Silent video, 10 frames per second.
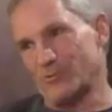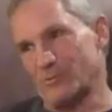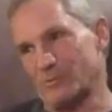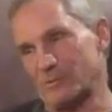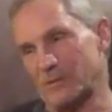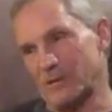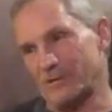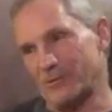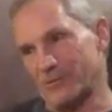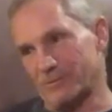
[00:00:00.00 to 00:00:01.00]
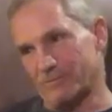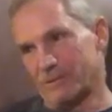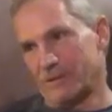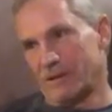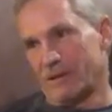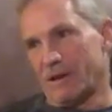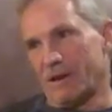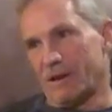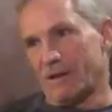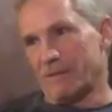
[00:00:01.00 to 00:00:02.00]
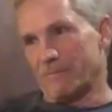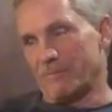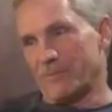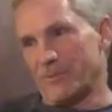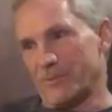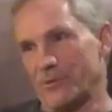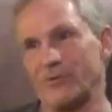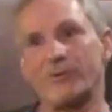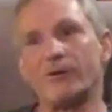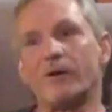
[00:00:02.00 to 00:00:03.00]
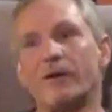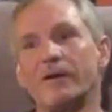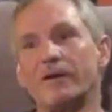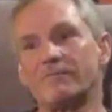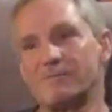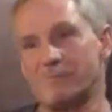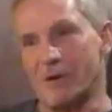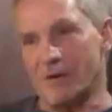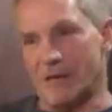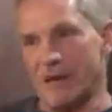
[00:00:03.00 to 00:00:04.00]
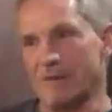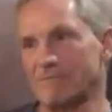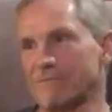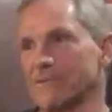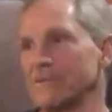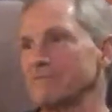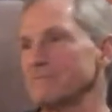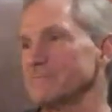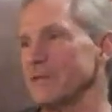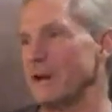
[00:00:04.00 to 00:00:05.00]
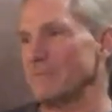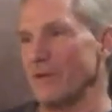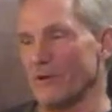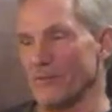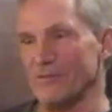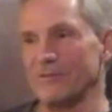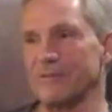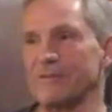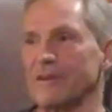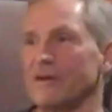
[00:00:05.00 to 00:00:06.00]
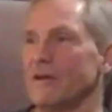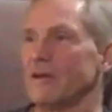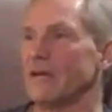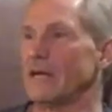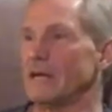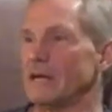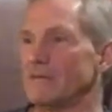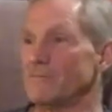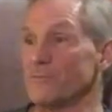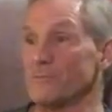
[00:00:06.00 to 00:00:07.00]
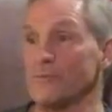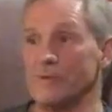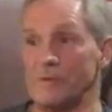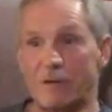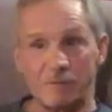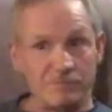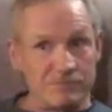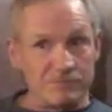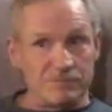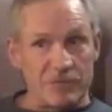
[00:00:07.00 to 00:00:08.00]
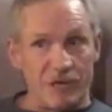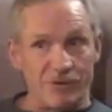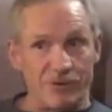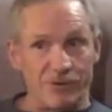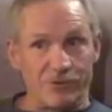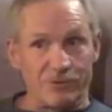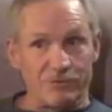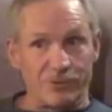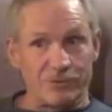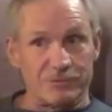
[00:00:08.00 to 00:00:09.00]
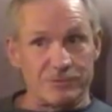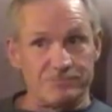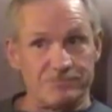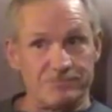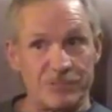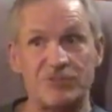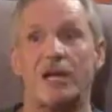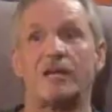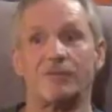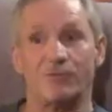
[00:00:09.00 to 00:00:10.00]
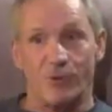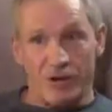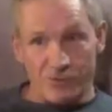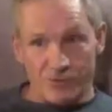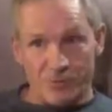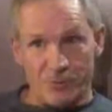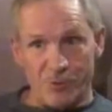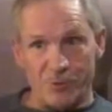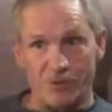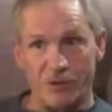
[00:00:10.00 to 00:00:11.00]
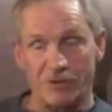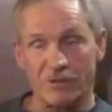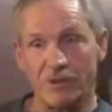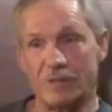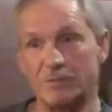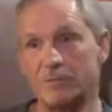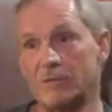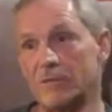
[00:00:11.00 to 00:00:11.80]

from the editor of uh, Deer and Deer Hunting, from Mike Avery, from Tom Nelson, uh, from the uh, editor or the executive director of the Pope and Young Club,